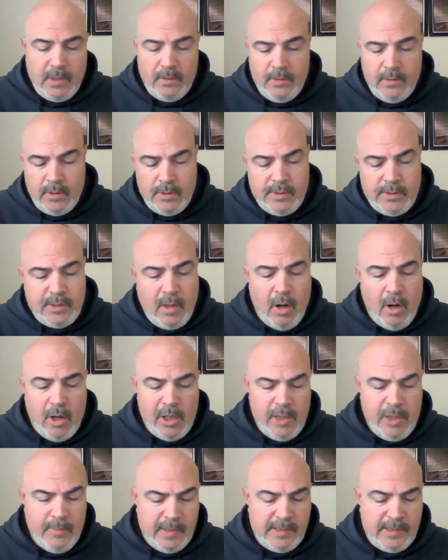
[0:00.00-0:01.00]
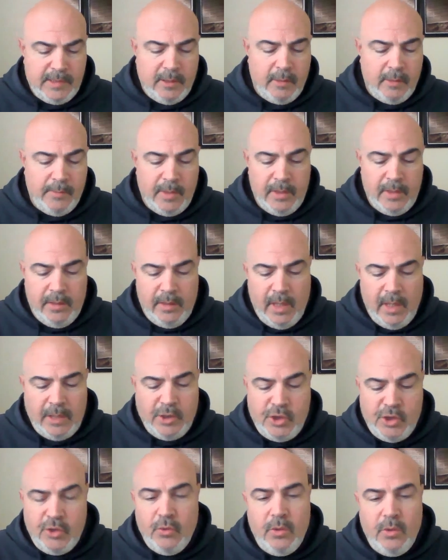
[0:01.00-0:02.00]
There's arguments there, but
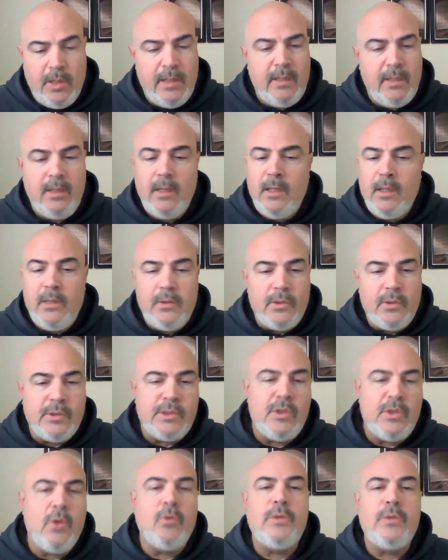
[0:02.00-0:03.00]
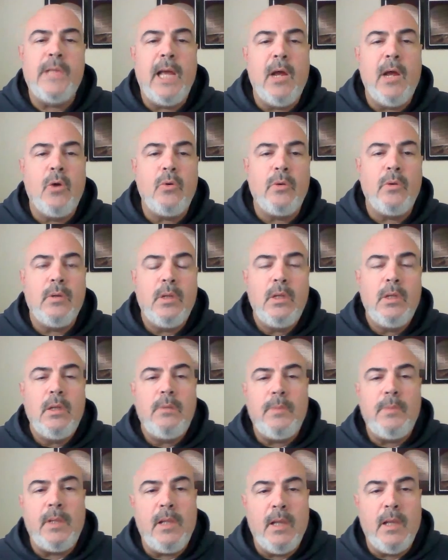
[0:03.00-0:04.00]
Yeshua, there's no doubt,
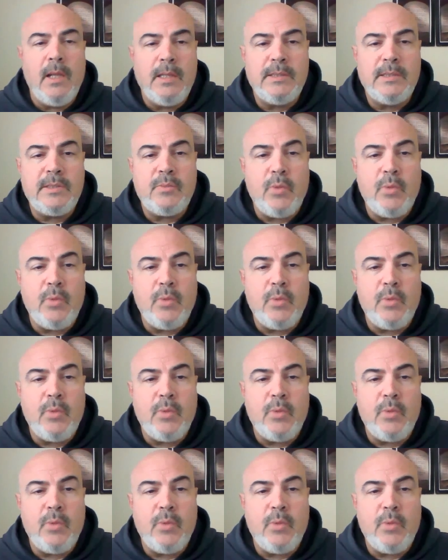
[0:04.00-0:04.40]
because